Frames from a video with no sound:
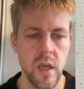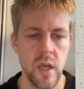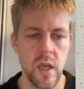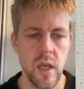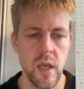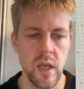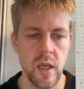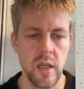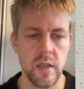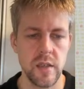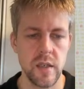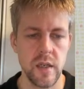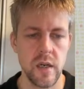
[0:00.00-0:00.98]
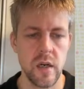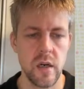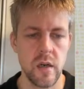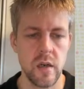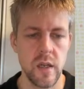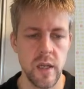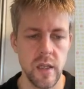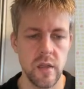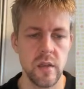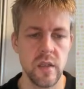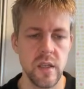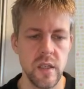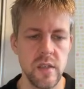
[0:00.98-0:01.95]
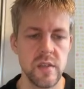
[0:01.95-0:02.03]
And L
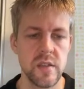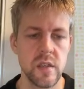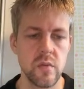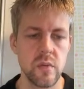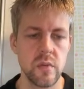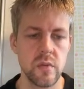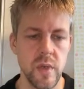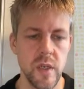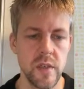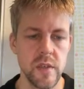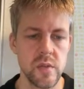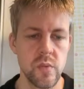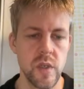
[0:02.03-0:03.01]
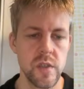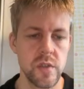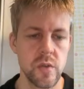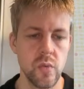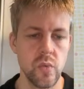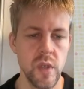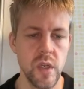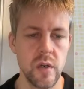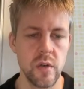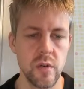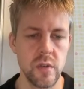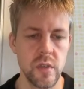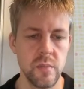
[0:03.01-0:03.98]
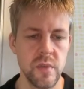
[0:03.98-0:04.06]
is equal to -1, so we are not
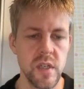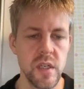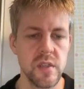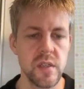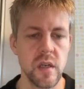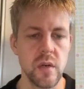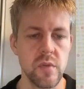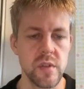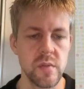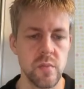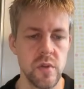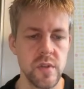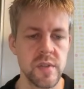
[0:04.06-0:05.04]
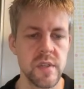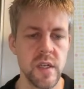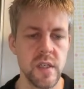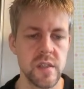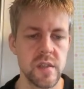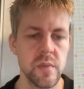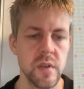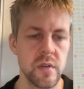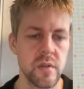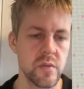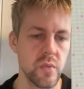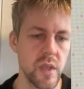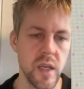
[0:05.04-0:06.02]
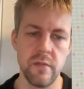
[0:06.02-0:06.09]
updating our smallest size because we
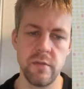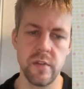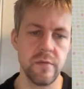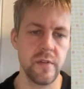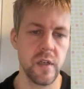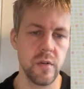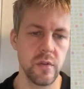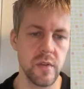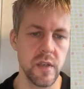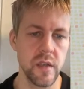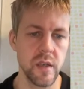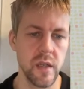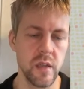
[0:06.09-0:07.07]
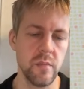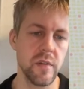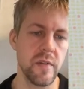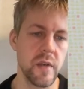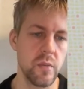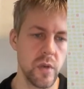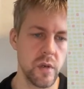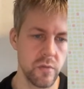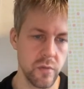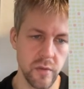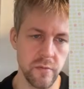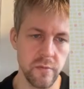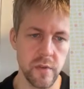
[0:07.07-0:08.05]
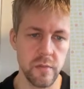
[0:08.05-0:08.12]
haven't found the element that we are looking
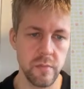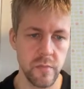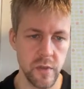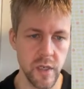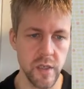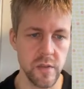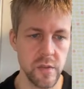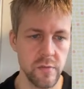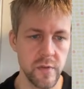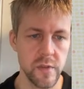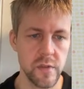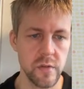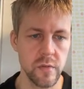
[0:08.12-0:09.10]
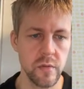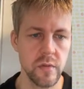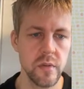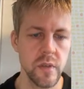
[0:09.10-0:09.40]
for. Okay, so far so good.